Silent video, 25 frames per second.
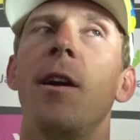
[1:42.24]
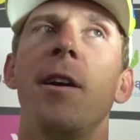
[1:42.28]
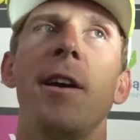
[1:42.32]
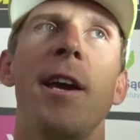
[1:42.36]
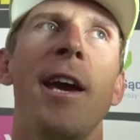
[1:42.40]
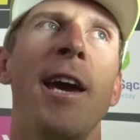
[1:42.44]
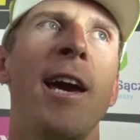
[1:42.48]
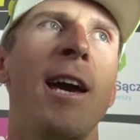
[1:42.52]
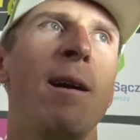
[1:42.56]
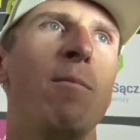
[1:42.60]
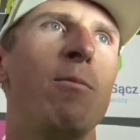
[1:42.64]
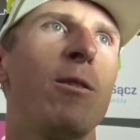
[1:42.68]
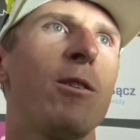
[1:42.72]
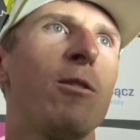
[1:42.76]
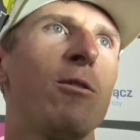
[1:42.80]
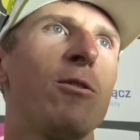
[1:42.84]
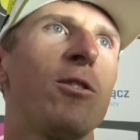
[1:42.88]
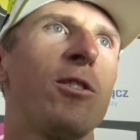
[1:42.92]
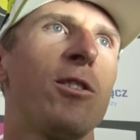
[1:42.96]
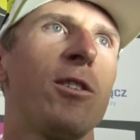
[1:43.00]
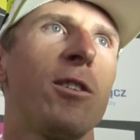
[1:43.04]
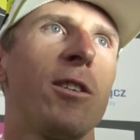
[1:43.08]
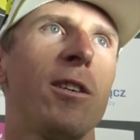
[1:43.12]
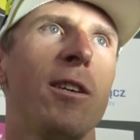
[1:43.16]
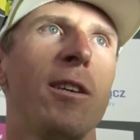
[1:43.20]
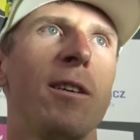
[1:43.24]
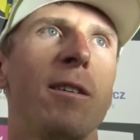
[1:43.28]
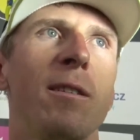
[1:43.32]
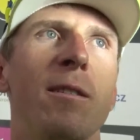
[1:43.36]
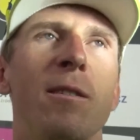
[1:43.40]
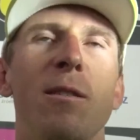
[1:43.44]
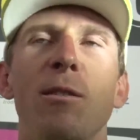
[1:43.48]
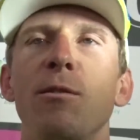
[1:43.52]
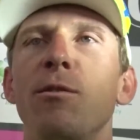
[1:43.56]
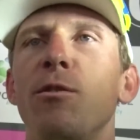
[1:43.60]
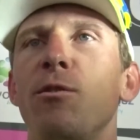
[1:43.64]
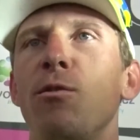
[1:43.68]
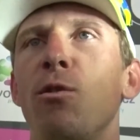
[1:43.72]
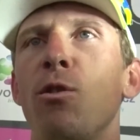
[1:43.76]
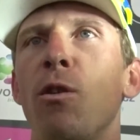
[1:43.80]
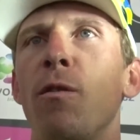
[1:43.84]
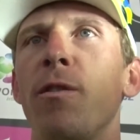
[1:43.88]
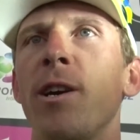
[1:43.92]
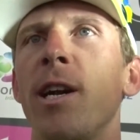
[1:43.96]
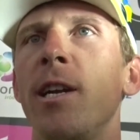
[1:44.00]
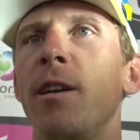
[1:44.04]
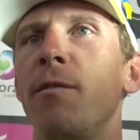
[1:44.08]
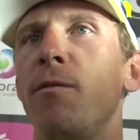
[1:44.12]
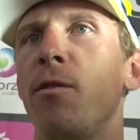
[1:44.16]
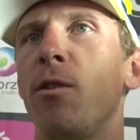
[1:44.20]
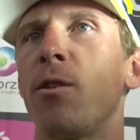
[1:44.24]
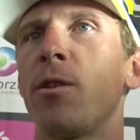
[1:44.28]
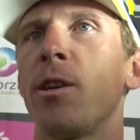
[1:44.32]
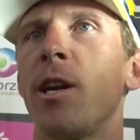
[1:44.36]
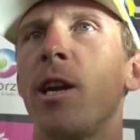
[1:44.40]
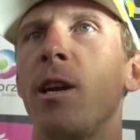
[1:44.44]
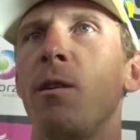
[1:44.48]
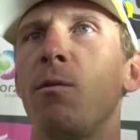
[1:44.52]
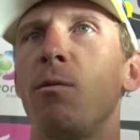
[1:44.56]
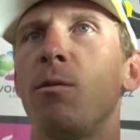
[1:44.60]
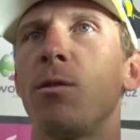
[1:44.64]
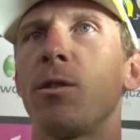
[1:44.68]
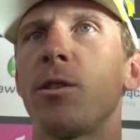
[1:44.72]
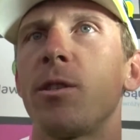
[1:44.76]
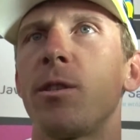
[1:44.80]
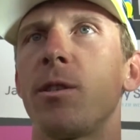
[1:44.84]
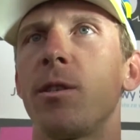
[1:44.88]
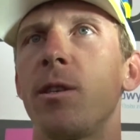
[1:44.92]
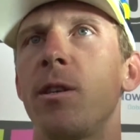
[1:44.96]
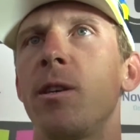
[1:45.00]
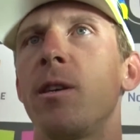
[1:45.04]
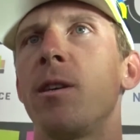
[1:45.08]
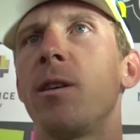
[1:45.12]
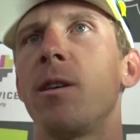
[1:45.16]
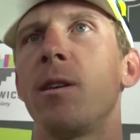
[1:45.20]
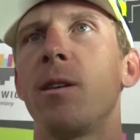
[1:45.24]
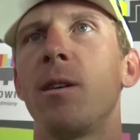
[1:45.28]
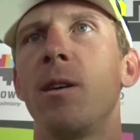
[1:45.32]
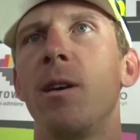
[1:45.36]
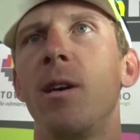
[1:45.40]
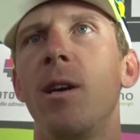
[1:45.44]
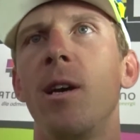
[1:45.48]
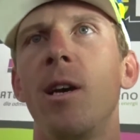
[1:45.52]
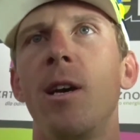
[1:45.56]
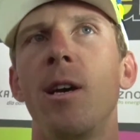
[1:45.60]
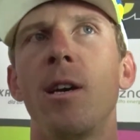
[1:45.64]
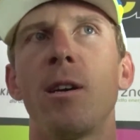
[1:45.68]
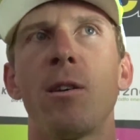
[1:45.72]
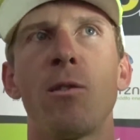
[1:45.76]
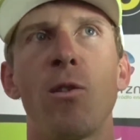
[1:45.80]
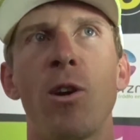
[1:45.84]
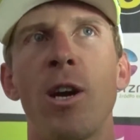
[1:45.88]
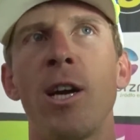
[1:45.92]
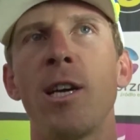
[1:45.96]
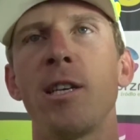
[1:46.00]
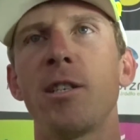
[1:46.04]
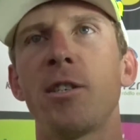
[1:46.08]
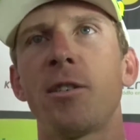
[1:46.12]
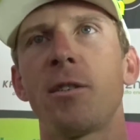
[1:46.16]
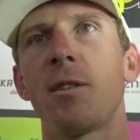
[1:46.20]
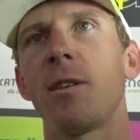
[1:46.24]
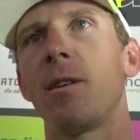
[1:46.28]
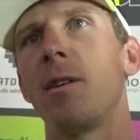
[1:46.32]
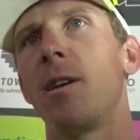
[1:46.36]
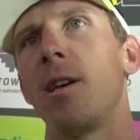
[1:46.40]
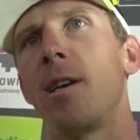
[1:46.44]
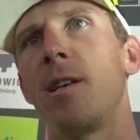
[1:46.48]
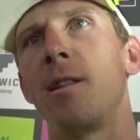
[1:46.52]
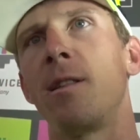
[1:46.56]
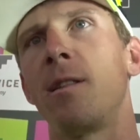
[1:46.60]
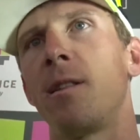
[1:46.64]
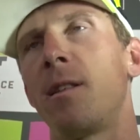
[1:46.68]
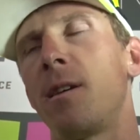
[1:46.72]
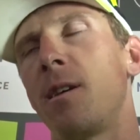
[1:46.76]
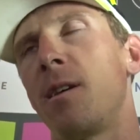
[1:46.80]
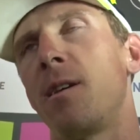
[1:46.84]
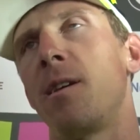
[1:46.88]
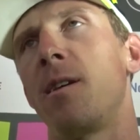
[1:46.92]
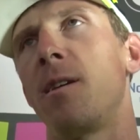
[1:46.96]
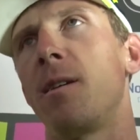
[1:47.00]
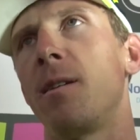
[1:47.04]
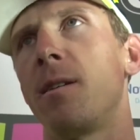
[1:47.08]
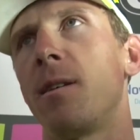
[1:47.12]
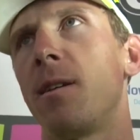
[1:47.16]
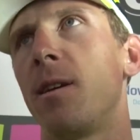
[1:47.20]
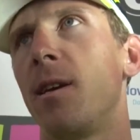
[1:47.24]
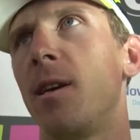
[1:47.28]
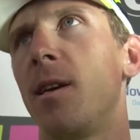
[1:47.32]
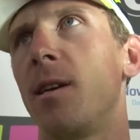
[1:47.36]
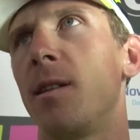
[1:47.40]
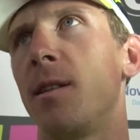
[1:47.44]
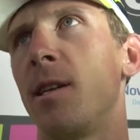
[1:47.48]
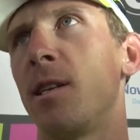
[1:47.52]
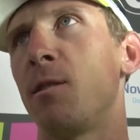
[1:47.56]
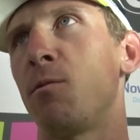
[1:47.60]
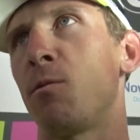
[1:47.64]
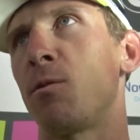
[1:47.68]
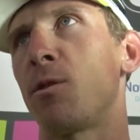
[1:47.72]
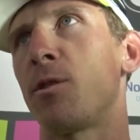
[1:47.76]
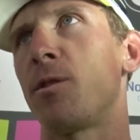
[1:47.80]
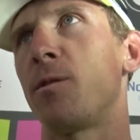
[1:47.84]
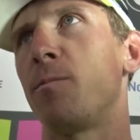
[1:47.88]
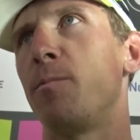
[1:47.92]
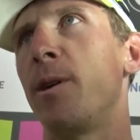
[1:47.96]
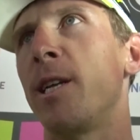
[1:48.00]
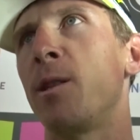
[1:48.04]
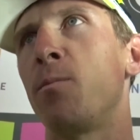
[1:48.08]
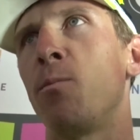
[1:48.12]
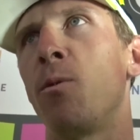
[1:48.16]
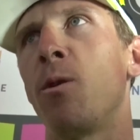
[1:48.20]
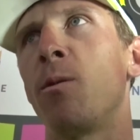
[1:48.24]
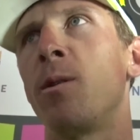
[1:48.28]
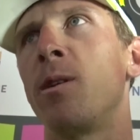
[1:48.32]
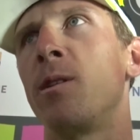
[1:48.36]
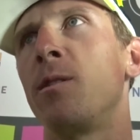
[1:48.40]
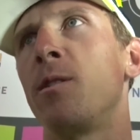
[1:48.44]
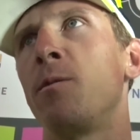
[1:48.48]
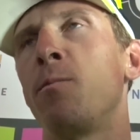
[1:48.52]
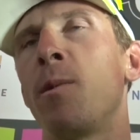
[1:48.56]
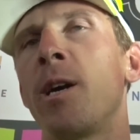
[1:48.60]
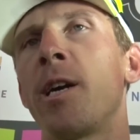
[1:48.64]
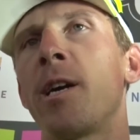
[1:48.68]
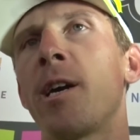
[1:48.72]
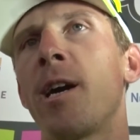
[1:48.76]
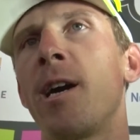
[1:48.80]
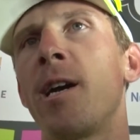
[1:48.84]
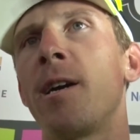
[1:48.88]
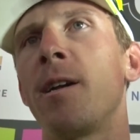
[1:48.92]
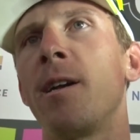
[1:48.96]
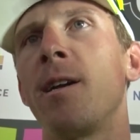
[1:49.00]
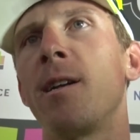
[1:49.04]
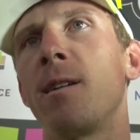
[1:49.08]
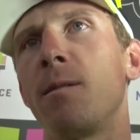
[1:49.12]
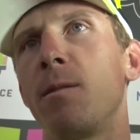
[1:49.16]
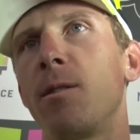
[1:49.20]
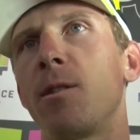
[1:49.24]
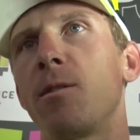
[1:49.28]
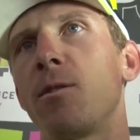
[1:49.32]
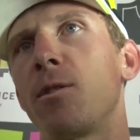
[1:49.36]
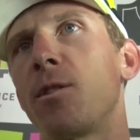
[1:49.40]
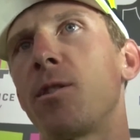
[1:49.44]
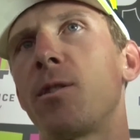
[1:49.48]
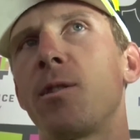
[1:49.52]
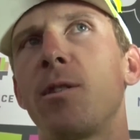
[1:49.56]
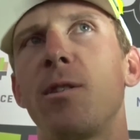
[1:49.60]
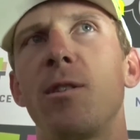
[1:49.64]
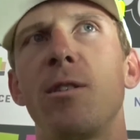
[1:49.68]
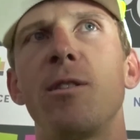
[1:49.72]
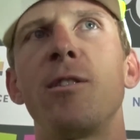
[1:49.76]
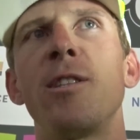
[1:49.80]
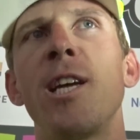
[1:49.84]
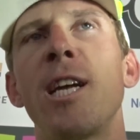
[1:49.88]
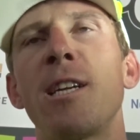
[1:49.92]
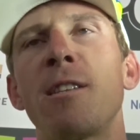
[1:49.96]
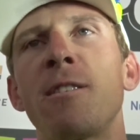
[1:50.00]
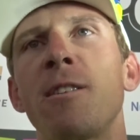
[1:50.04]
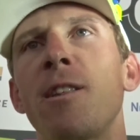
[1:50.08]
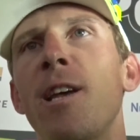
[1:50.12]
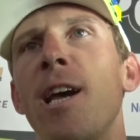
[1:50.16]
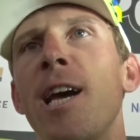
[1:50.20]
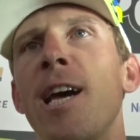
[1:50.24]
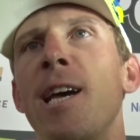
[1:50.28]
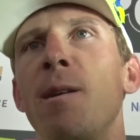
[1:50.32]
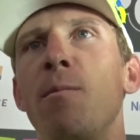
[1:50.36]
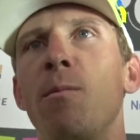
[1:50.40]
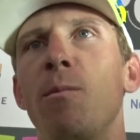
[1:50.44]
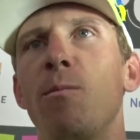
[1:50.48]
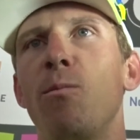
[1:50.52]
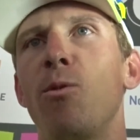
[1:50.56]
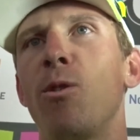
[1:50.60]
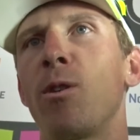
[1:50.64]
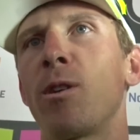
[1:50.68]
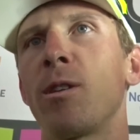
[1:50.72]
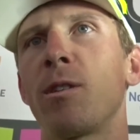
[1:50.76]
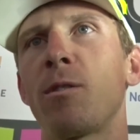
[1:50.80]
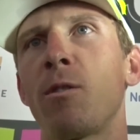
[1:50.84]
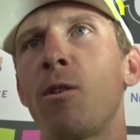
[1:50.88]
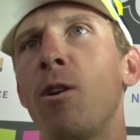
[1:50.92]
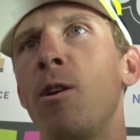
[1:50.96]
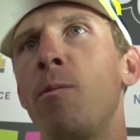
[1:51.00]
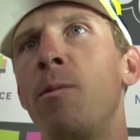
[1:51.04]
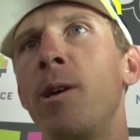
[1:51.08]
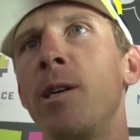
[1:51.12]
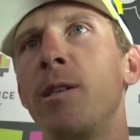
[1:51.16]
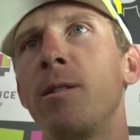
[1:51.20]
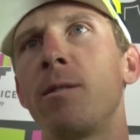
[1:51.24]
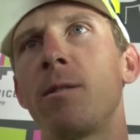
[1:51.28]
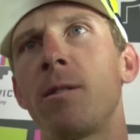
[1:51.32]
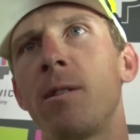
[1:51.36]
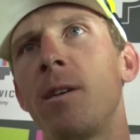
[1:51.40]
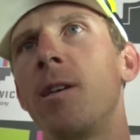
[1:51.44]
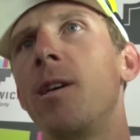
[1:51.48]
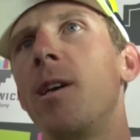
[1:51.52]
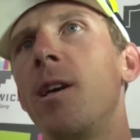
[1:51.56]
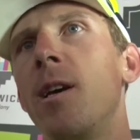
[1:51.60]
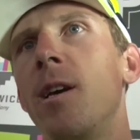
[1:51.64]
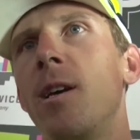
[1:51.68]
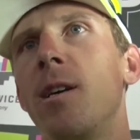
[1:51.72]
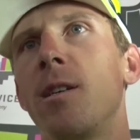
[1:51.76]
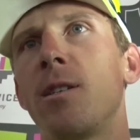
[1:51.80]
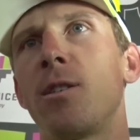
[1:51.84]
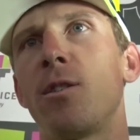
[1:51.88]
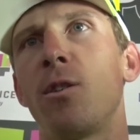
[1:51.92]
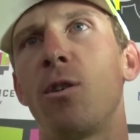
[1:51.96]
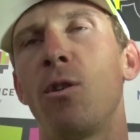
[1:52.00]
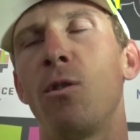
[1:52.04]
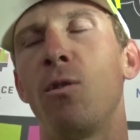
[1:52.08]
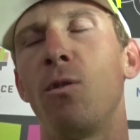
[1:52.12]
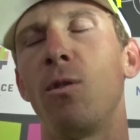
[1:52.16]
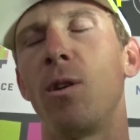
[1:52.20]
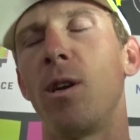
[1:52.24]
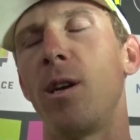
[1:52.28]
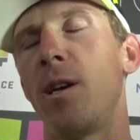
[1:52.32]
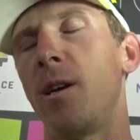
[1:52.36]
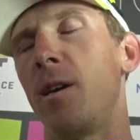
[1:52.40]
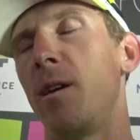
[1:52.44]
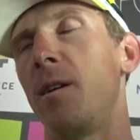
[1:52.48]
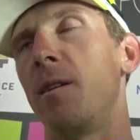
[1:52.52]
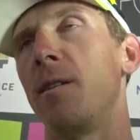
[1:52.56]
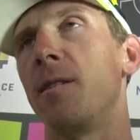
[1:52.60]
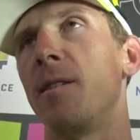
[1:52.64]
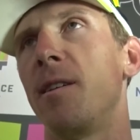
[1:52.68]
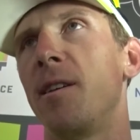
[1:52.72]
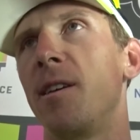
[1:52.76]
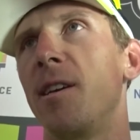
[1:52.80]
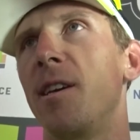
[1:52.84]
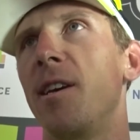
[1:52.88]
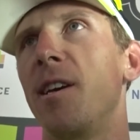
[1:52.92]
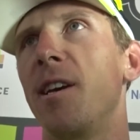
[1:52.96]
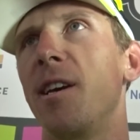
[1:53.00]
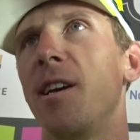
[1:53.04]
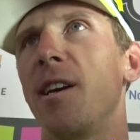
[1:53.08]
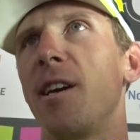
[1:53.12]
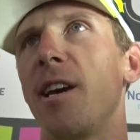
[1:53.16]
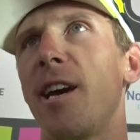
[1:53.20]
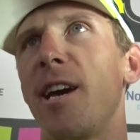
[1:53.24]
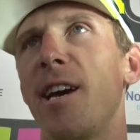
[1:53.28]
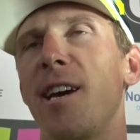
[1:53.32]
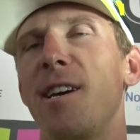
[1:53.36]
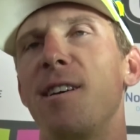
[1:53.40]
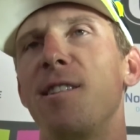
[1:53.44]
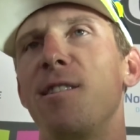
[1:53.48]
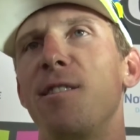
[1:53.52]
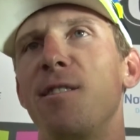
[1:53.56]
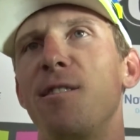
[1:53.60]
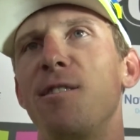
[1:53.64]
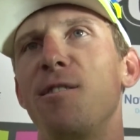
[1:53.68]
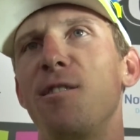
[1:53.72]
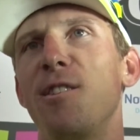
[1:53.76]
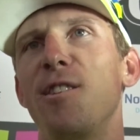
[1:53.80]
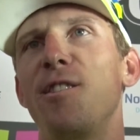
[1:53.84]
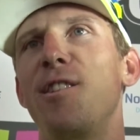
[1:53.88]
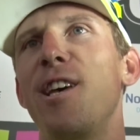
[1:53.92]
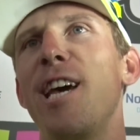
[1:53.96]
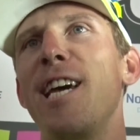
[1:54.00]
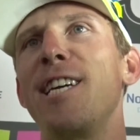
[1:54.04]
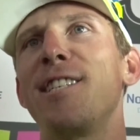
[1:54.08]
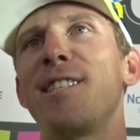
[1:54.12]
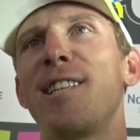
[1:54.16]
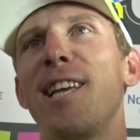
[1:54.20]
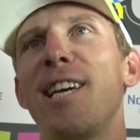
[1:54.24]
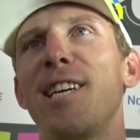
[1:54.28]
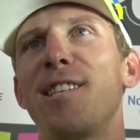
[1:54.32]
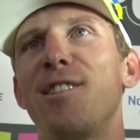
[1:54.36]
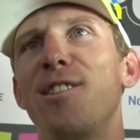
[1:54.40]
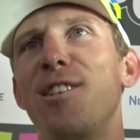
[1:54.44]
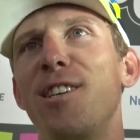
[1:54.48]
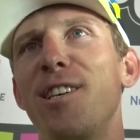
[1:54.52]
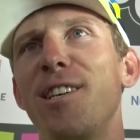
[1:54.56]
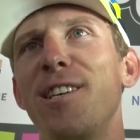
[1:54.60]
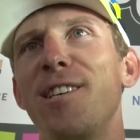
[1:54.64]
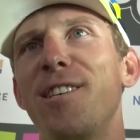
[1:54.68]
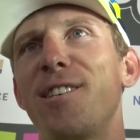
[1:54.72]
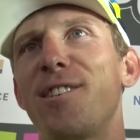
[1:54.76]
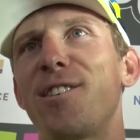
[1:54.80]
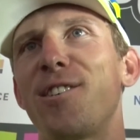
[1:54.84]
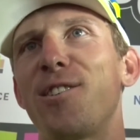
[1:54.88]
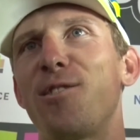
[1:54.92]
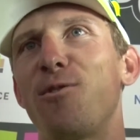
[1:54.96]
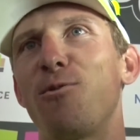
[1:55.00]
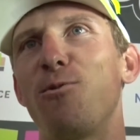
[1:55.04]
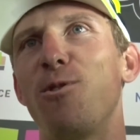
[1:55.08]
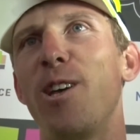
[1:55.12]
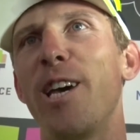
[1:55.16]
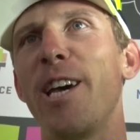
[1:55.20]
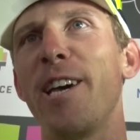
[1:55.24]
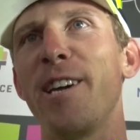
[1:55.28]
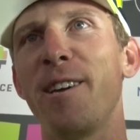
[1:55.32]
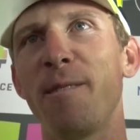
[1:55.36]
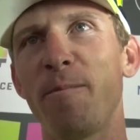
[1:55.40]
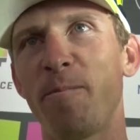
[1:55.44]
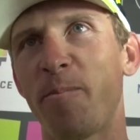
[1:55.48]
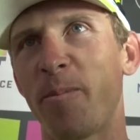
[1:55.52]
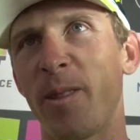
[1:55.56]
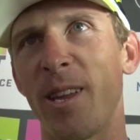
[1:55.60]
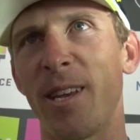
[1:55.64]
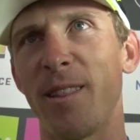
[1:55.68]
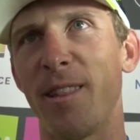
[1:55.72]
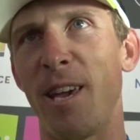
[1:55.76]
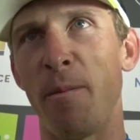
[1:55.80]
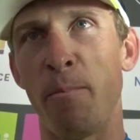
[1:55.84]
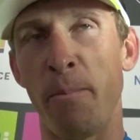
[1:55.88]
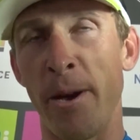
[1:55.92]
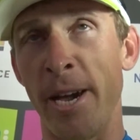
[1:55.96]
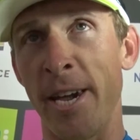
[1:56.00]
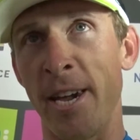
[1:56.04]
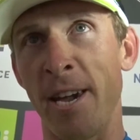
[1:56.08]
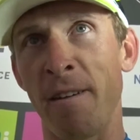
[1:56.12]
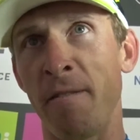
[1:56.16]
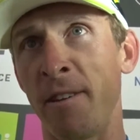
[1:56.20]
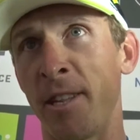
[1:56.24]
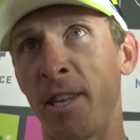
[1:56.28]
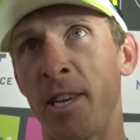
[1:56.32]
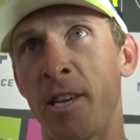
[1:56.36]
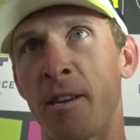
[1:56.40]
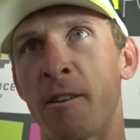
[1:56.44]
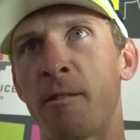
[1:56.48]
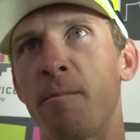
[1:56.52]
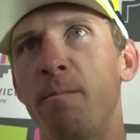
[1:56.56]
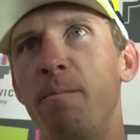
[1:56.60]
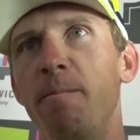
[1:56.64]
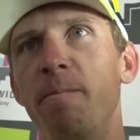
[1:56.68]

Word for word: Yeah, because uh, on Tour of California I was uh, crashed and uh, that was a bad moment in my career because uh, third time broke collarbone. So uh, yeah, the days like this today, they pay everything